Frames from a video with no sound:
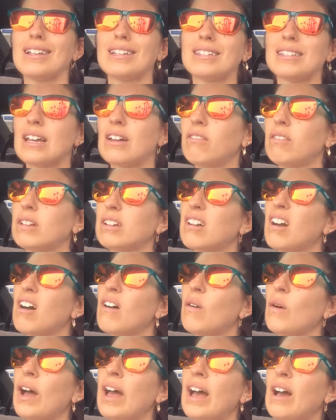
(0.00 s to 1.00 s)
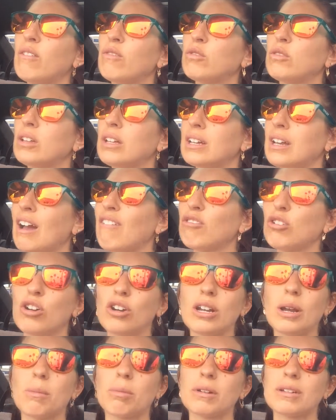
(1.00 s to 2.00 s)
Instead of like, oh, I have to
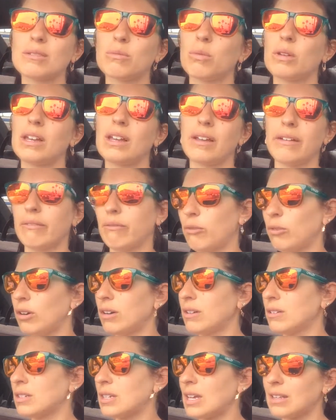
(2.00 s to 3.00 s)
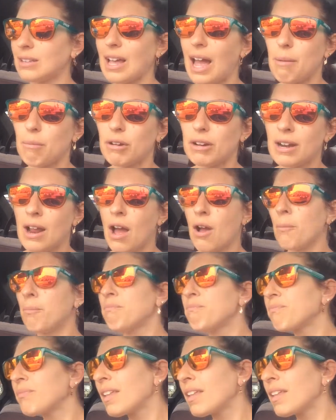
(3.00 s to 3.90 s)
hurry up because we're in a set time right now.